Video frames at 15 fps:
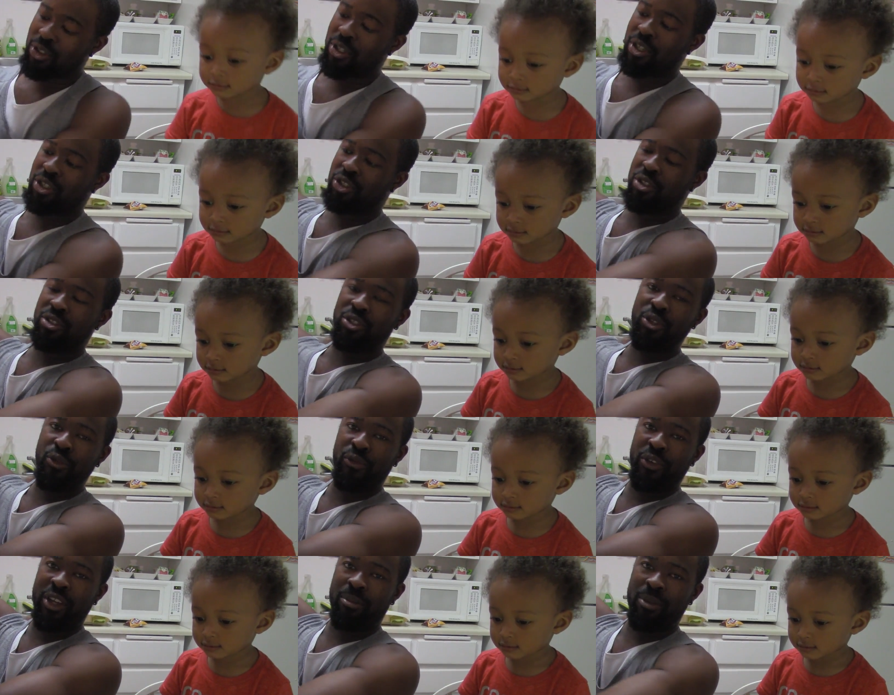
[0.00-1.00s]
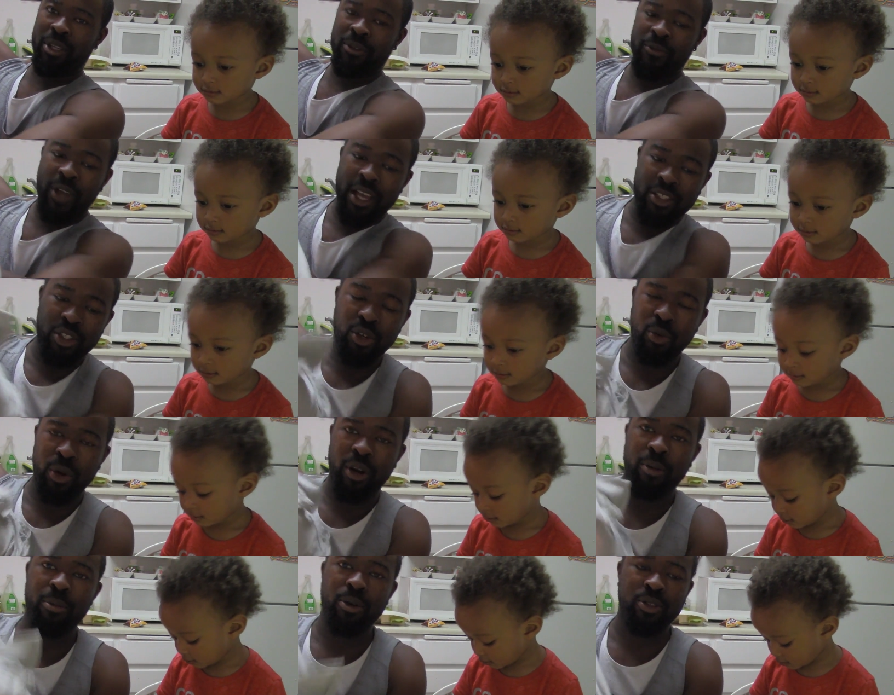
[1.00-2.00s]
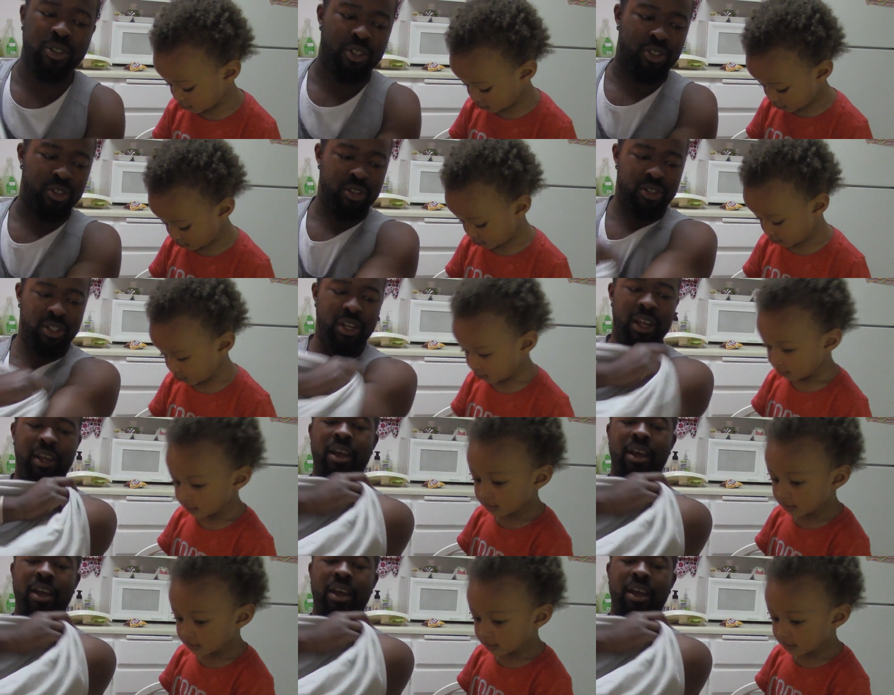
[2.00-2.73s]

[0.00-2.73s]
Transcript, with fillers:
Speaker 1: of their shirts do fit me. I still wear most of the shirts that I